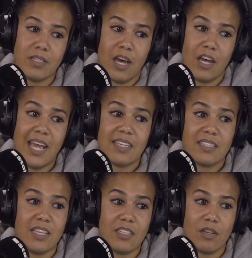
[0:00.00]
to her next
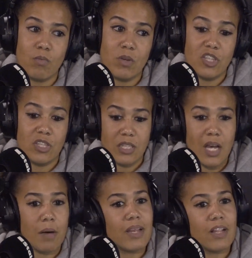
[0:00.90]
season when she does
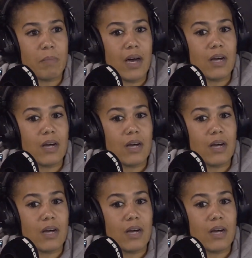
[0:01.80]
come a little bit